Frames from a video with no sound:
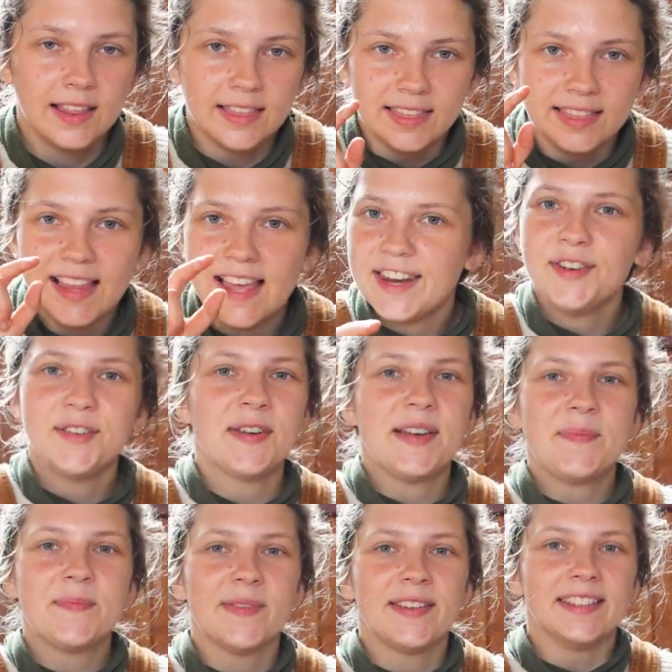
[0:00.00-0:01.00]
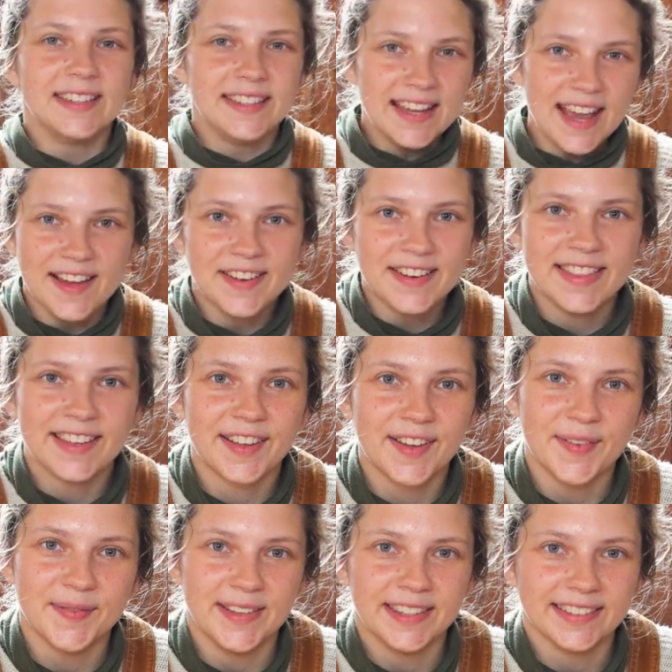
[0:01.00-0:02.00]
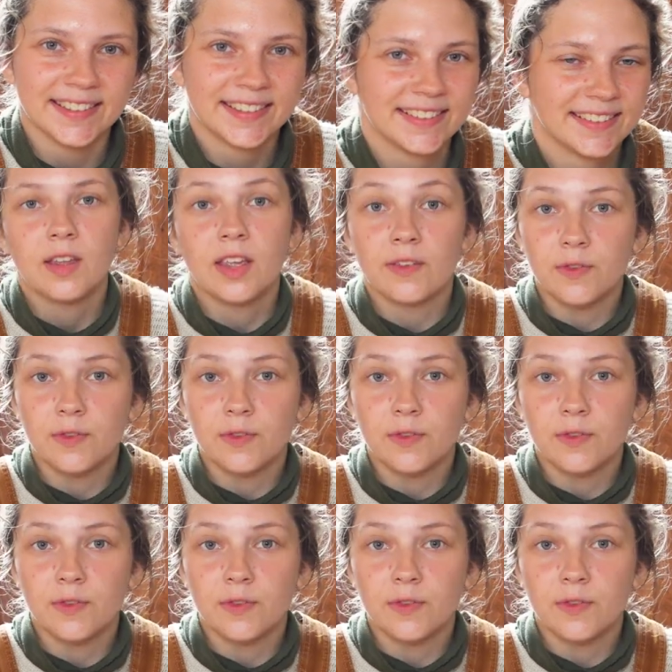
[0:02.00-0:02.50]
Let it rip down in the comments.